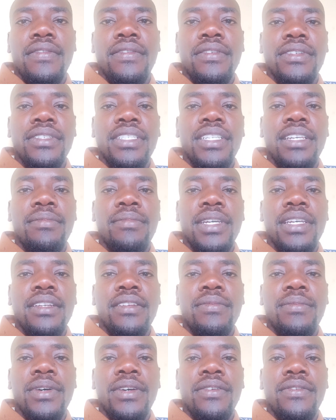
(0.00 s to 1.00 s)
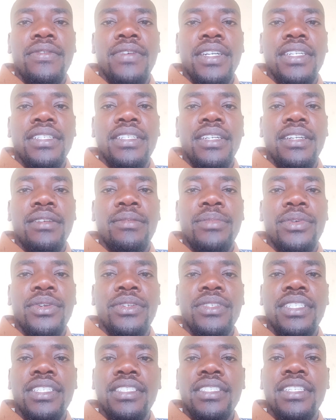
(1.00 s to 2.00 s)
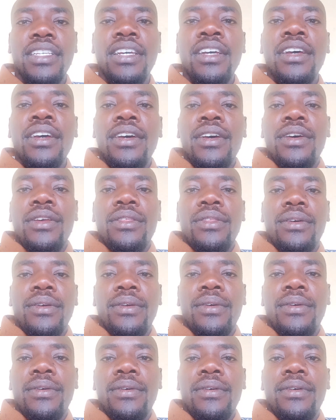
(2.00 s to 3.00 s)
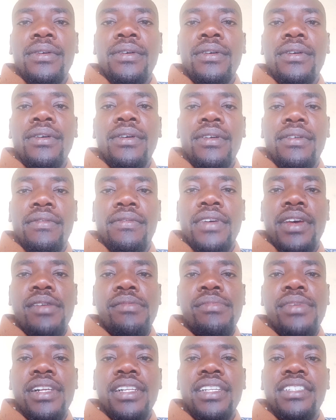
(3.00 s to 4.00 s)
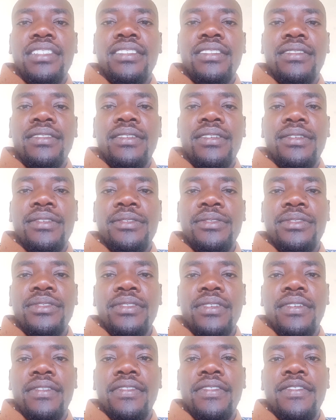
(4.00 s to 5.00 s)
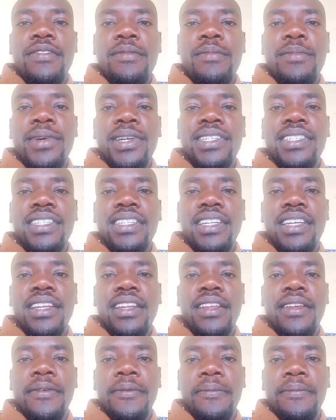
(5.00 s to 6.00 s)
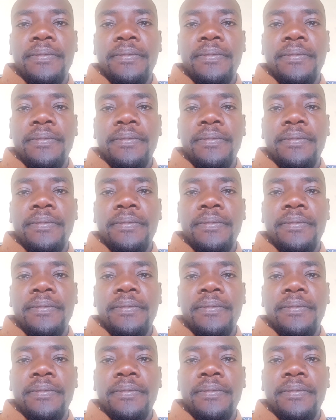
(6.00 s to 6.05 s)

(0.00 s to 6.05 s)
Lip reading: for cement manufacturing process through conveyor belts or use of machinery.